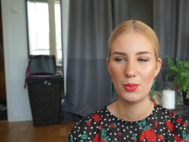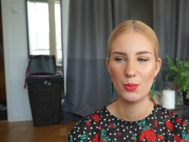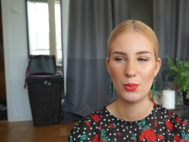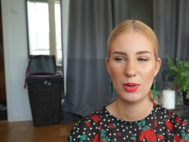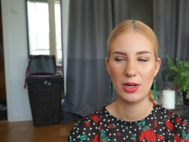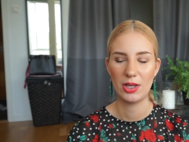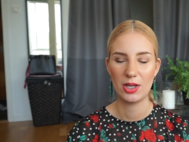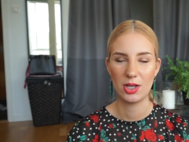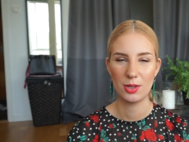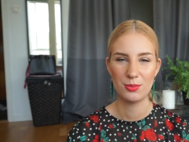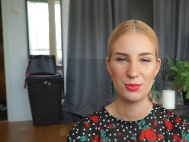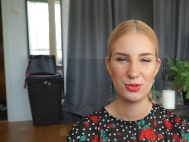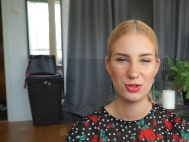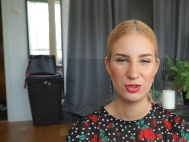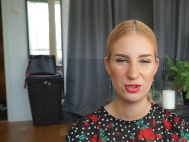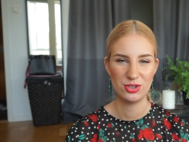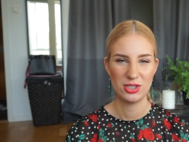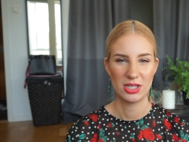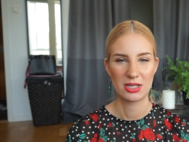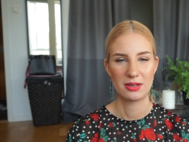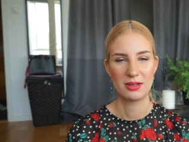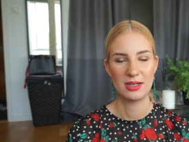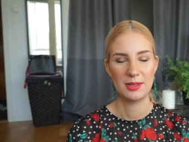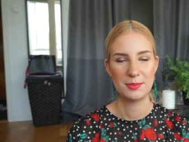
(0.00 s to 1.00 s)
when it comes to
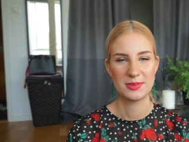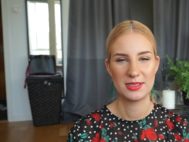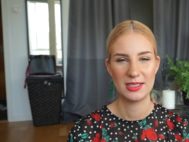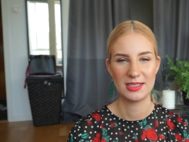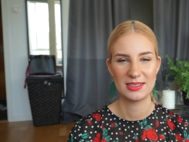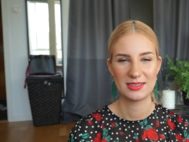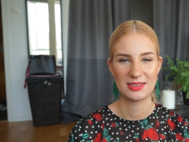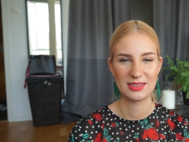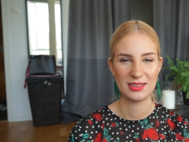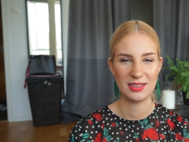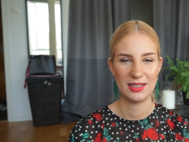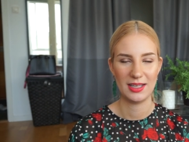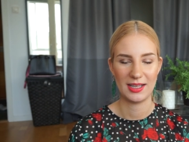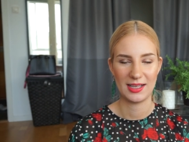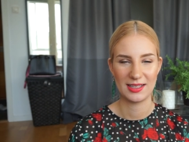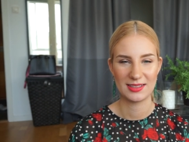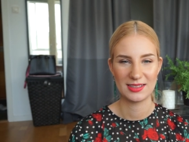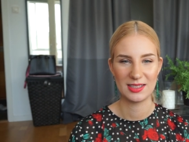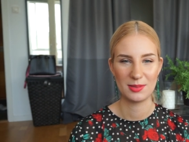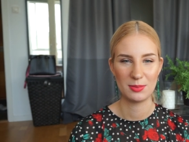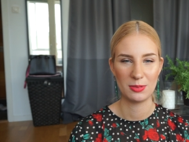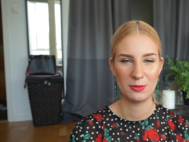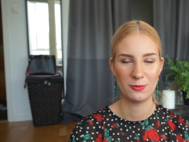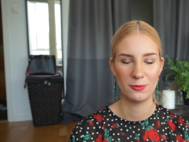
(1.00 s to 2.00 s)
sheer lipsticks, like I
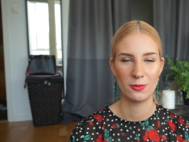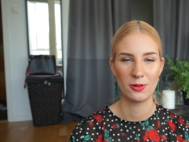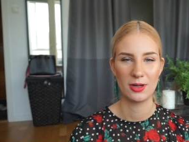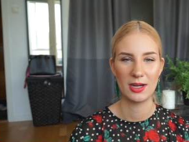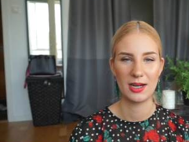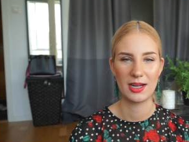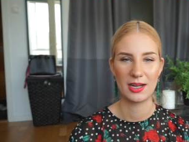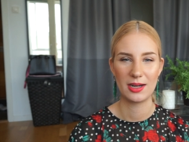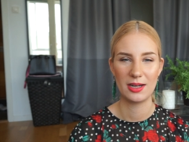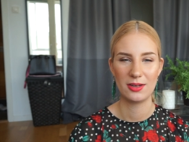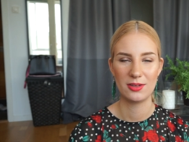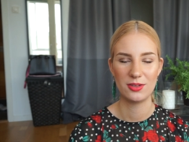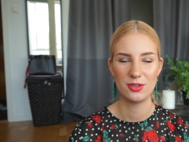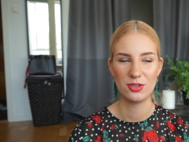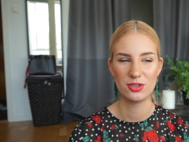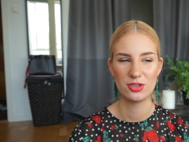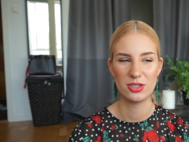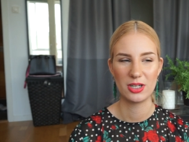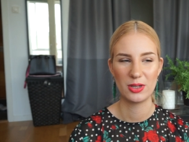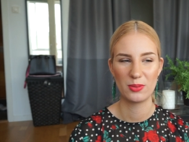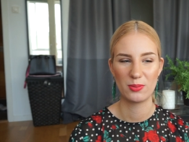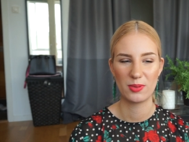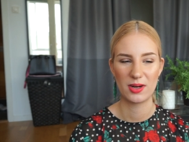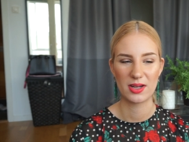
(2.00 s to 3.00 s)
said before, I
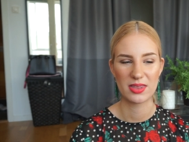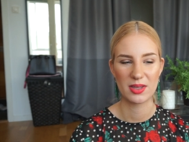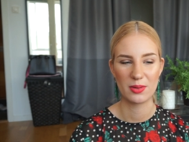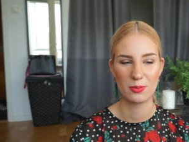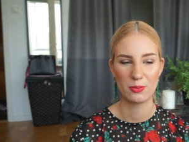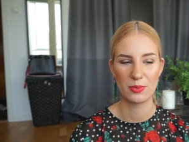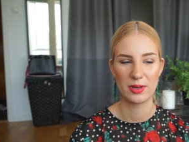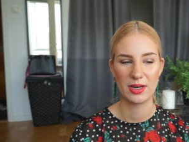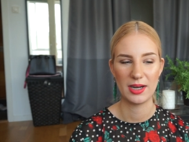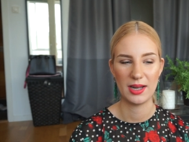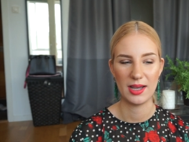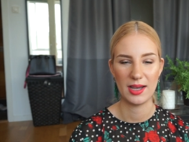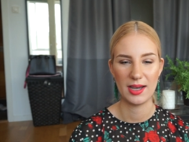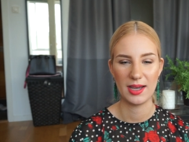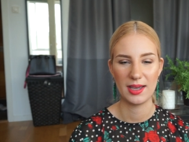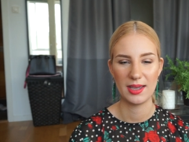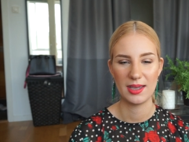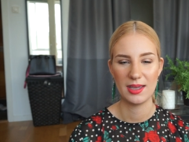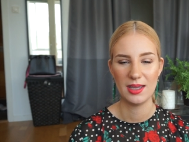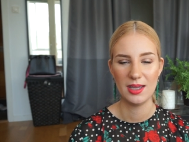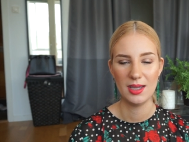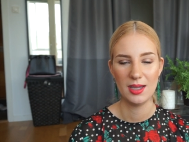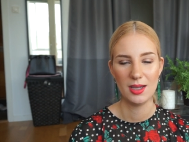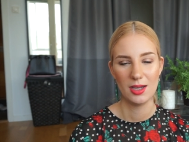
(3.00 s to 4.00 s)
usually wear them when
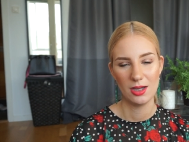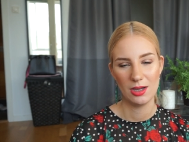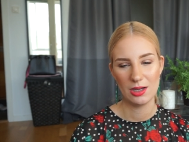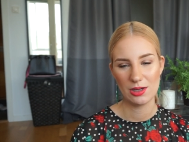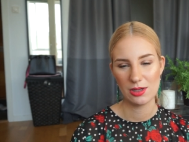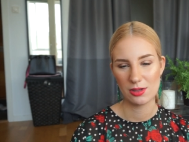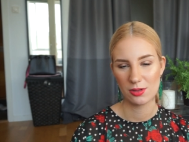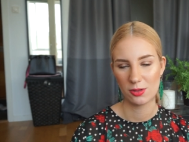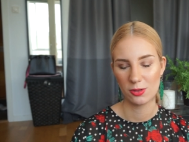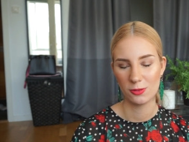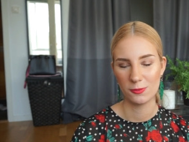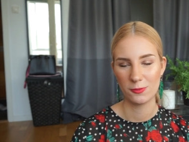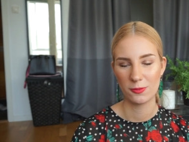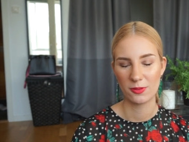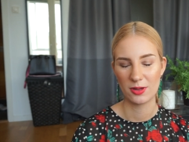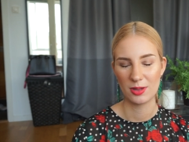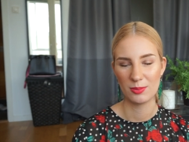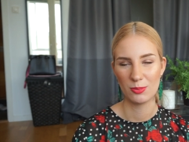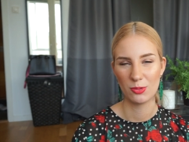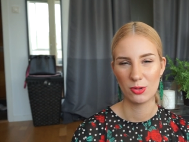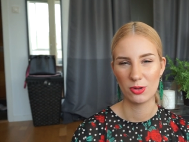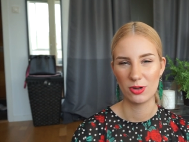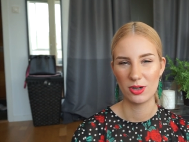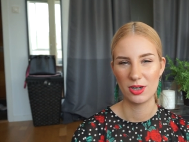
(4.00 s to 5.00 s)
I go for a
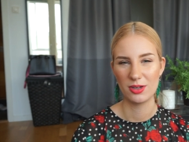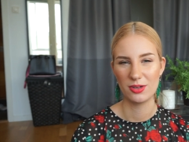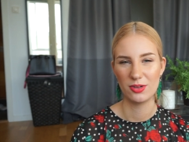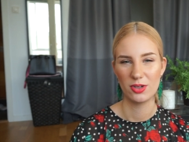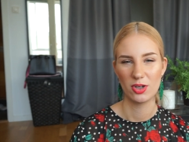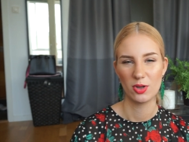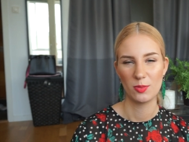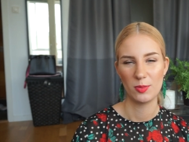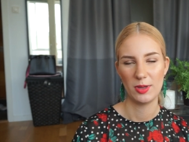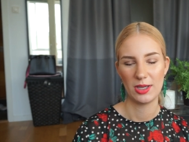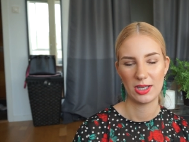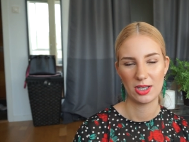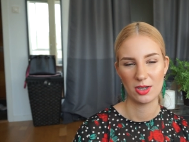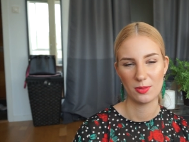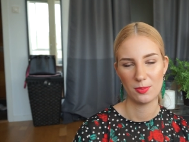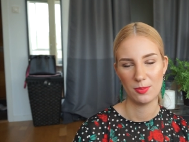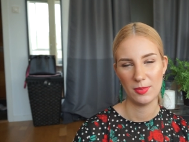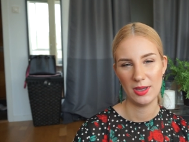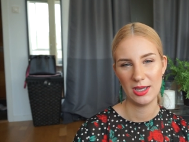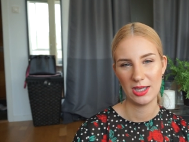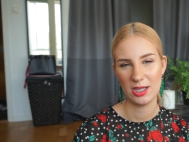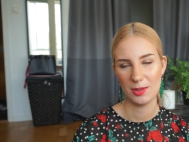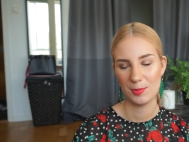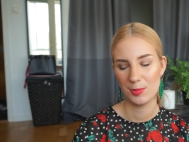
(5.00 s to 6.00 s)
more no makeup
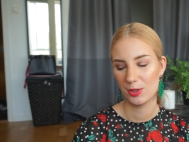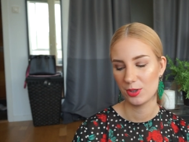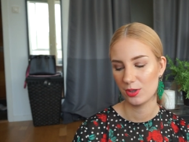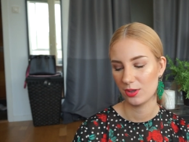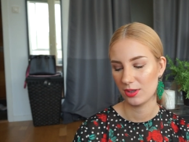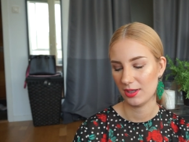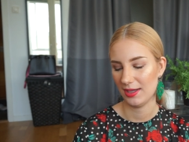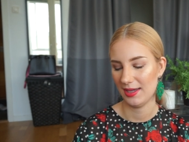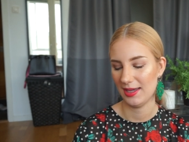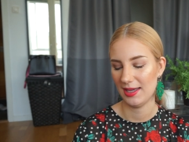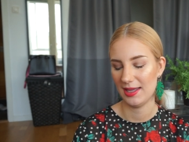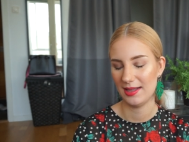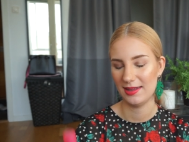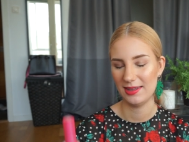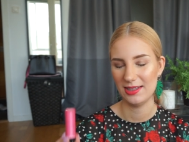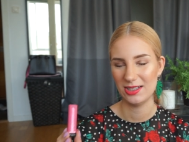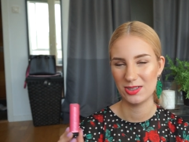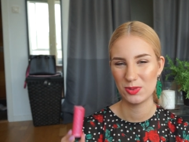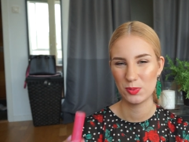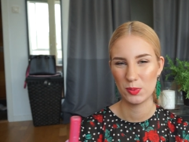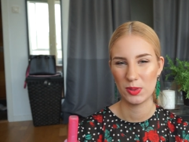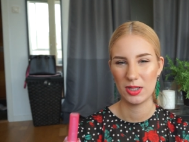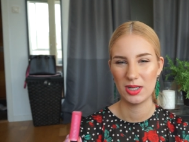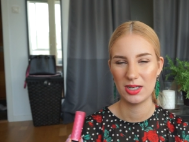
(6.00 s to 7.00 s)
makeup look. And
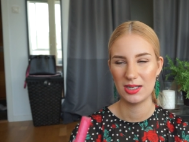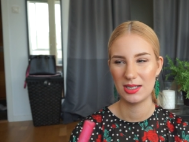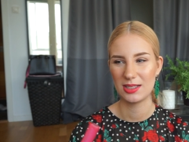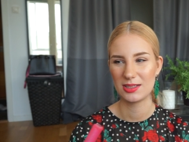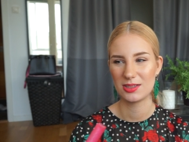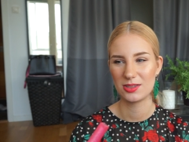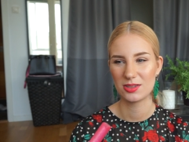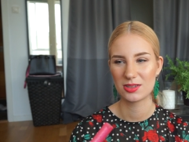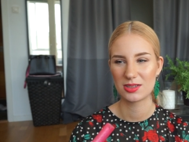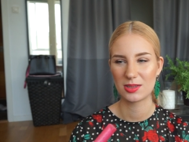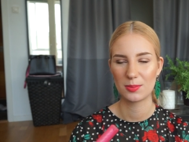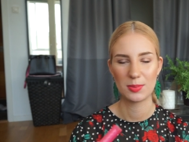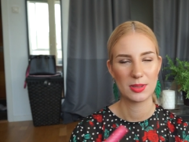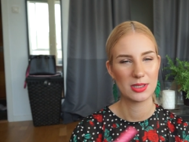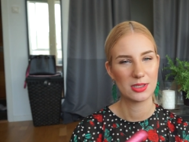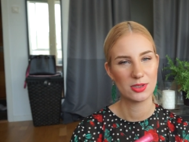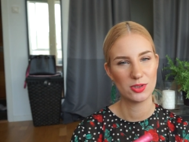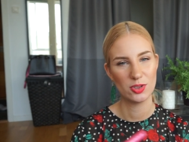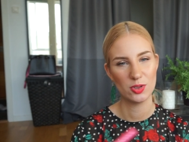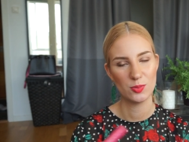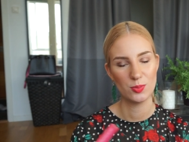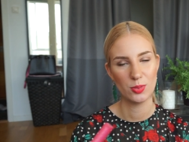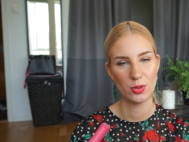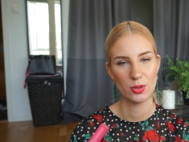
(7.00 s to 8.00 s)
this one is just a bit
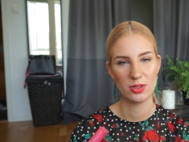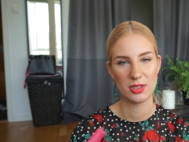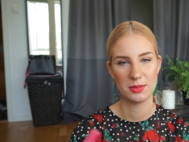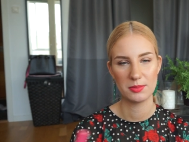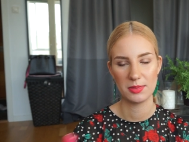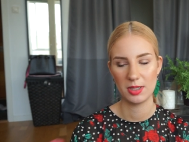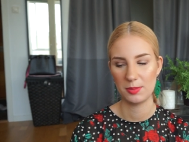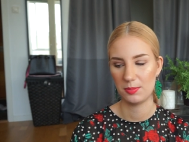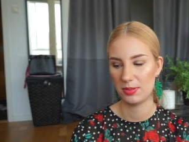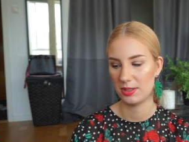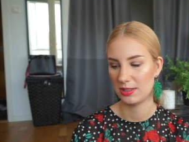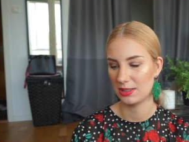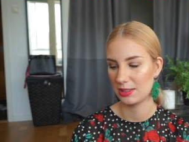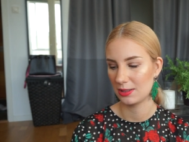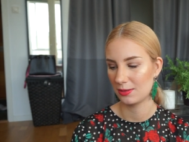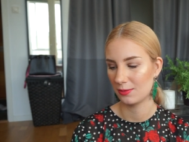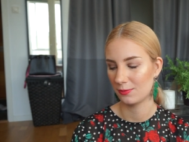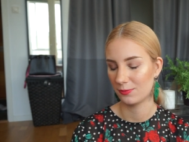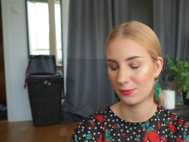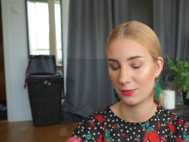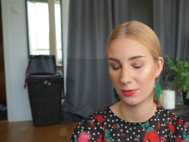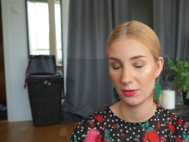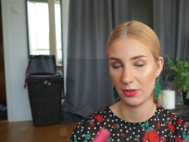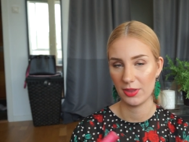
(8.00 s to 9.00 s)
too bold in my opinion
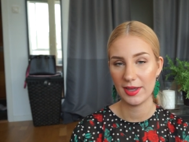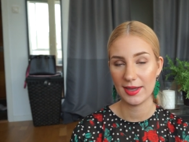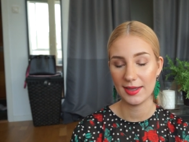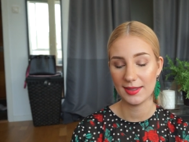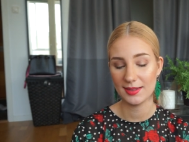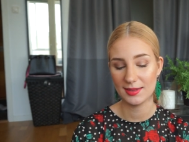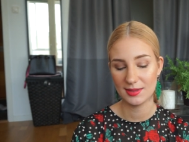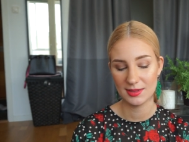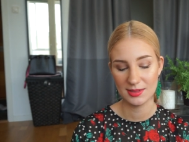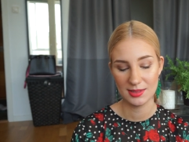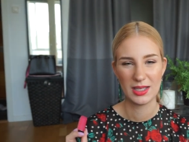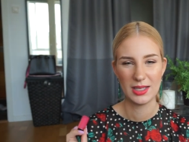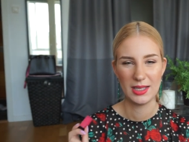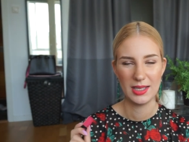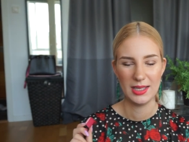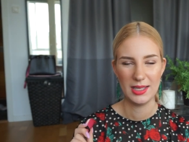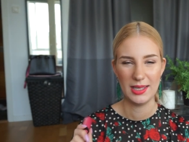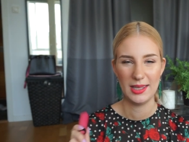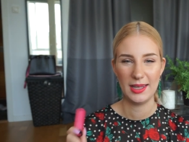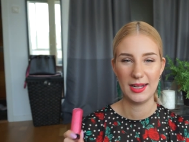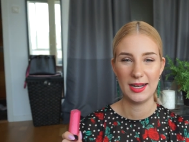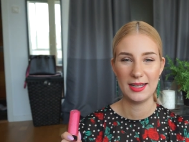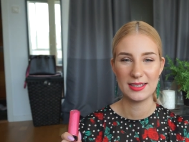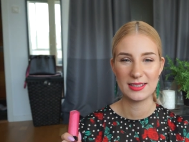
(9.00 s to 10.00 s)
for that.
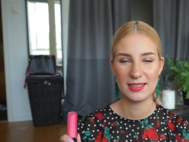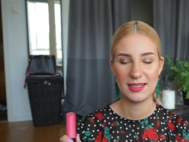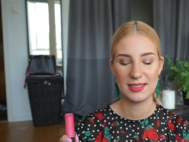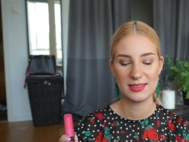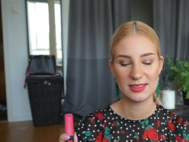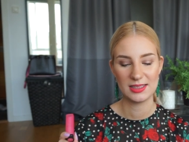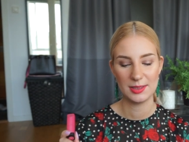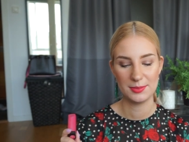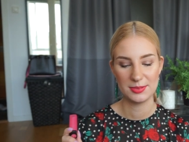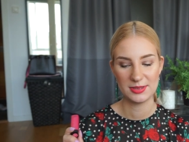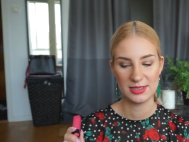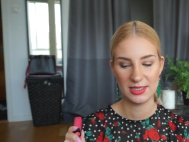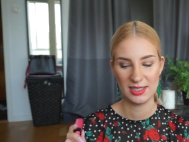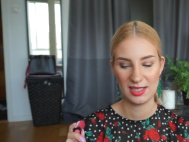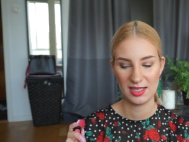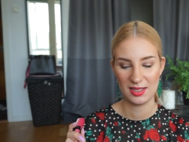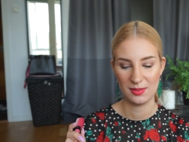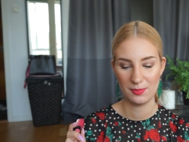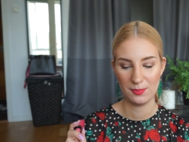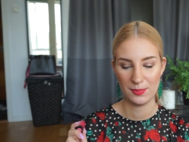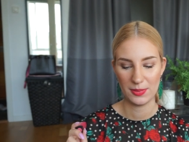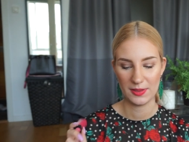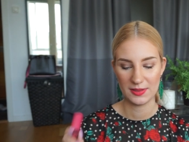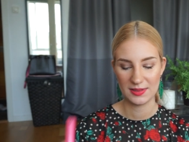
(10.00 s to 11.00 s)
It is a nice
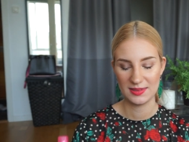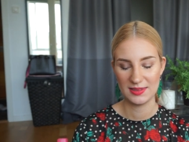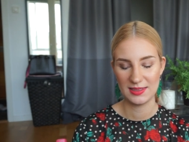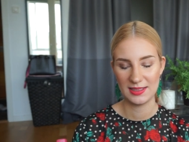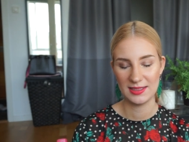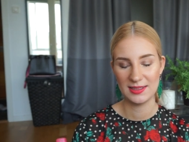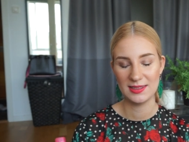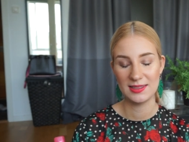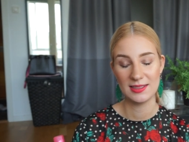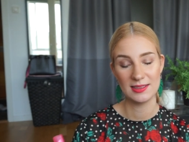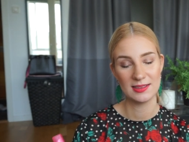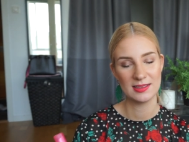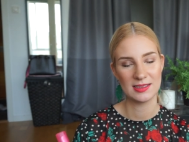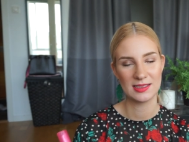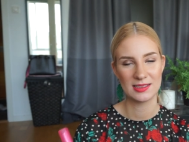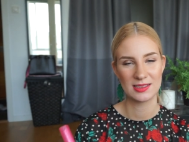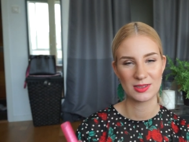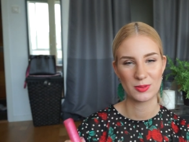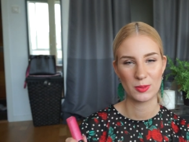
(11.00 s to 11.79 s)
lipstick, but since this is